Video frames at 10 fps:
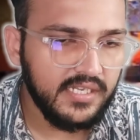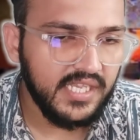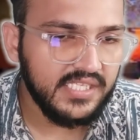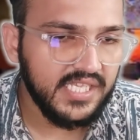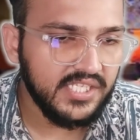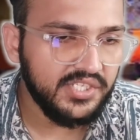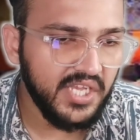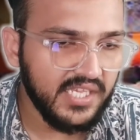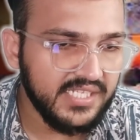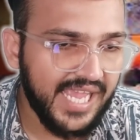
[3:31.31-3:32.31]
Is this
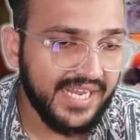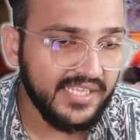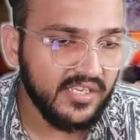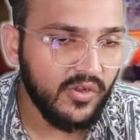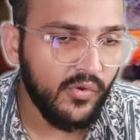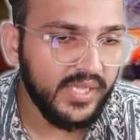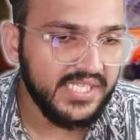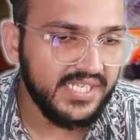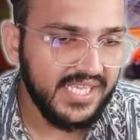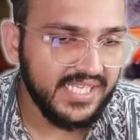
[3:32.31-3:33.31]
just another
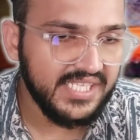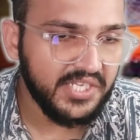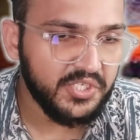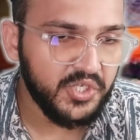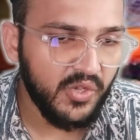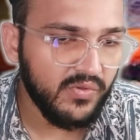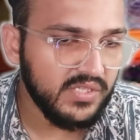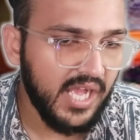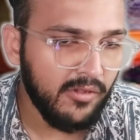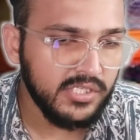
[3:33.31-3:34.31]
coincidence that
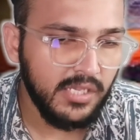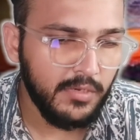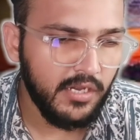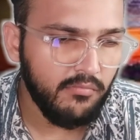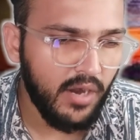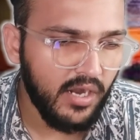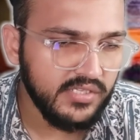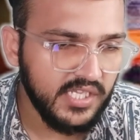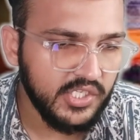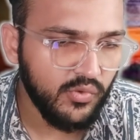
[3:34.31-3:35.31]
shows how similar
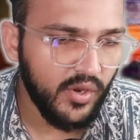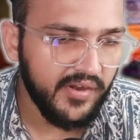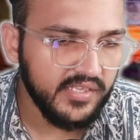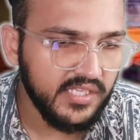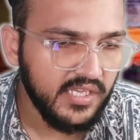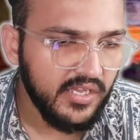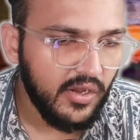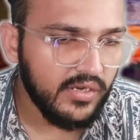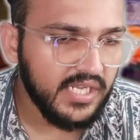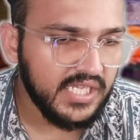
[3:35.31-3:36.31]
Mars is to Earth,
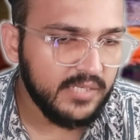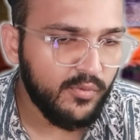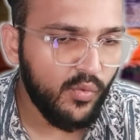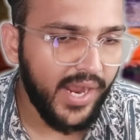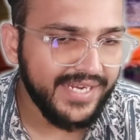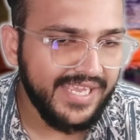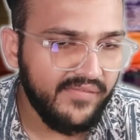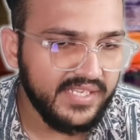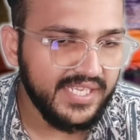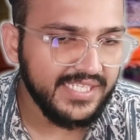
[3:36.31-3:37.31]
or does it provide
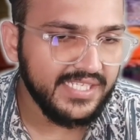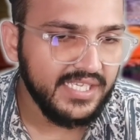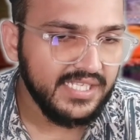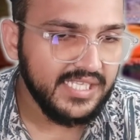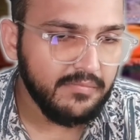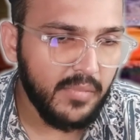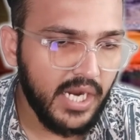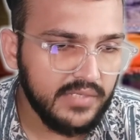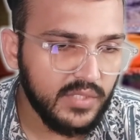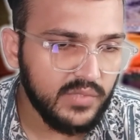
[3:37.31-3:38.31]
evidence that
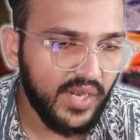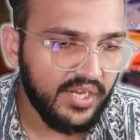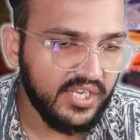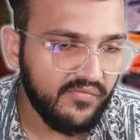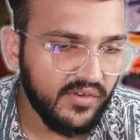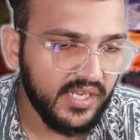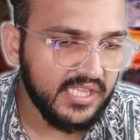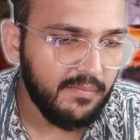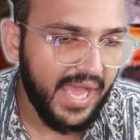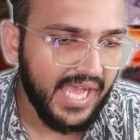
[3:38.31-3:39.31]
Mars was very different
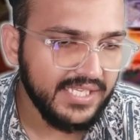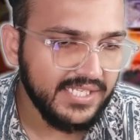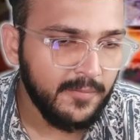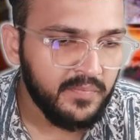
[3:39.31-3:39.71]
in the past?